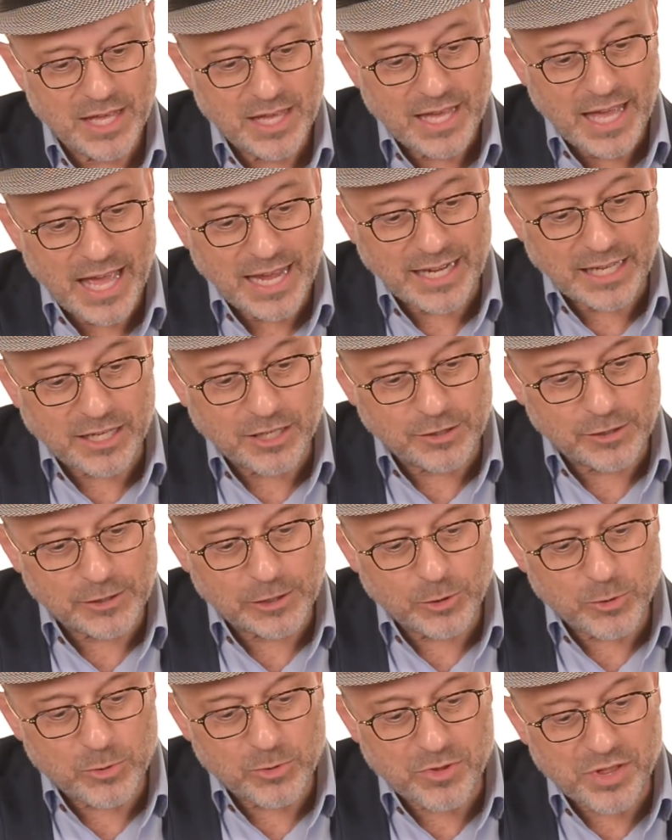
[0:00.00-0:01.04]
And it
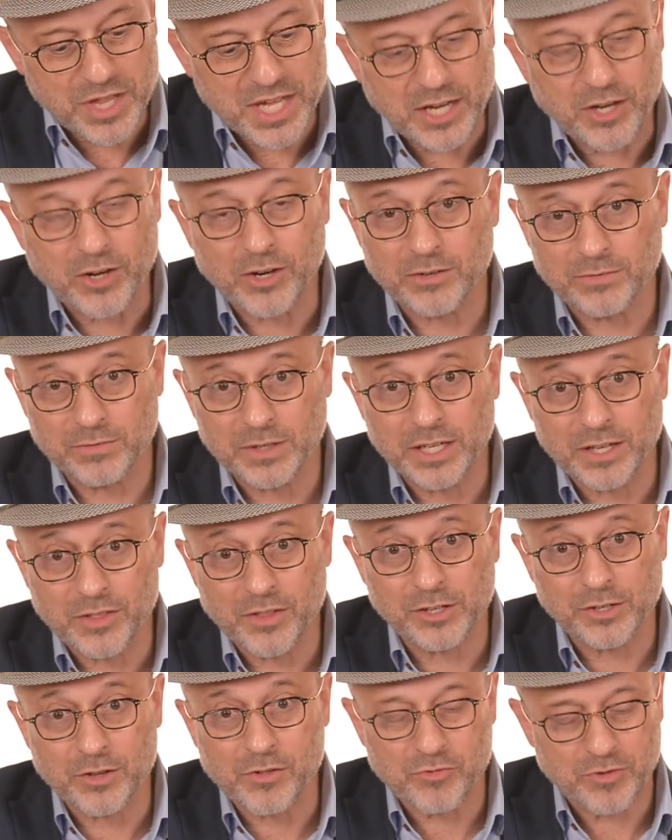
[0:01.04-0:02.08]
concludes here in the
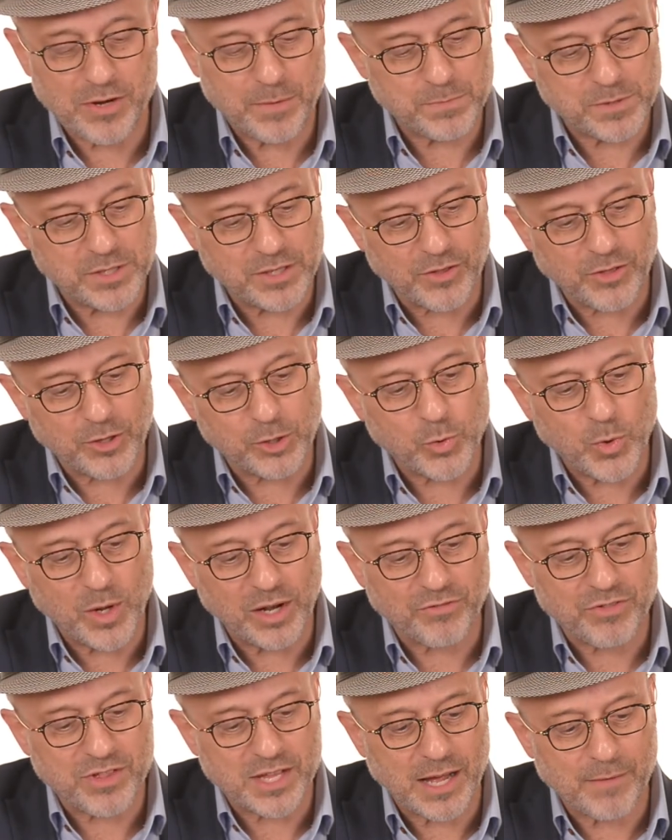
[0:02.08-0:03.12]
description of the 12
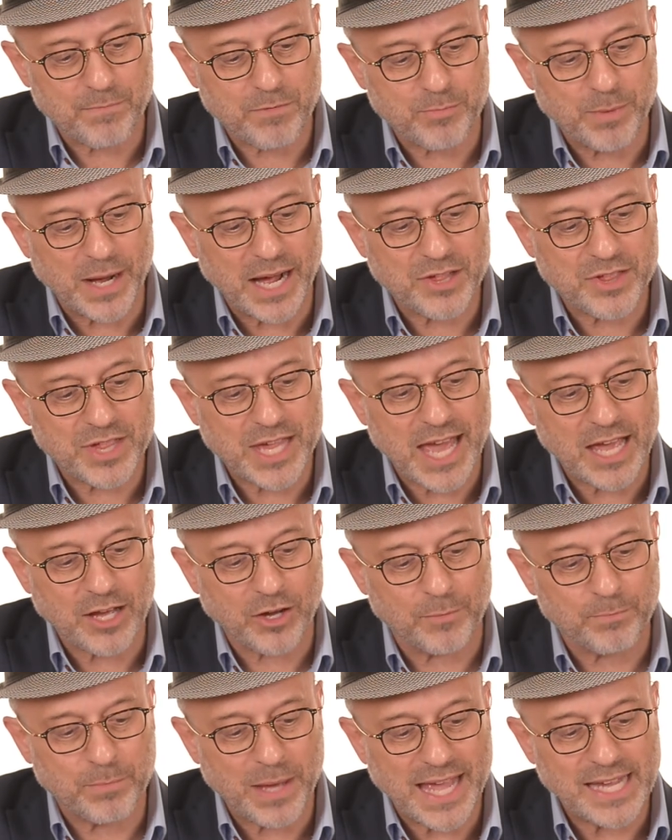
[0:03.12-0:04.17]
steps by saying
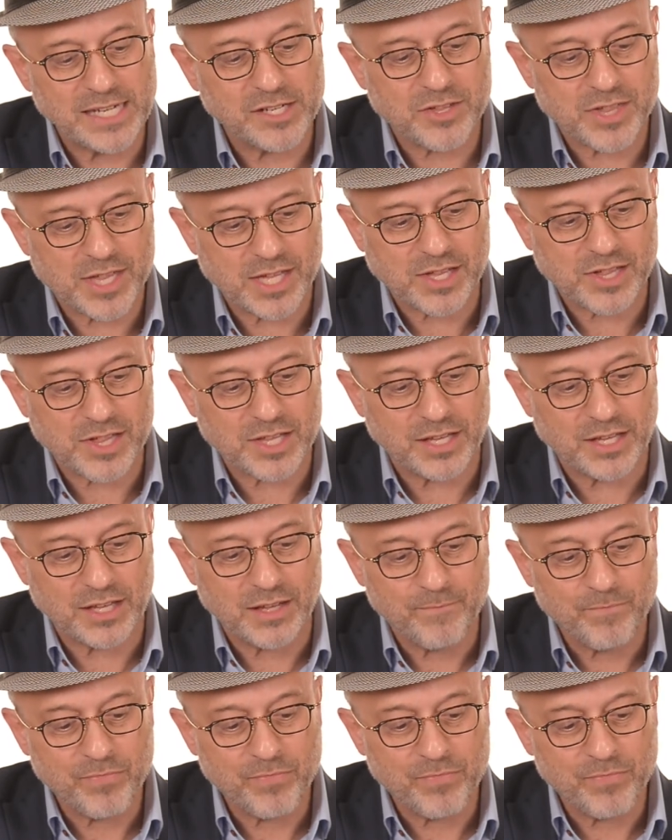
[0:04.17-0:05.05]
on page 60,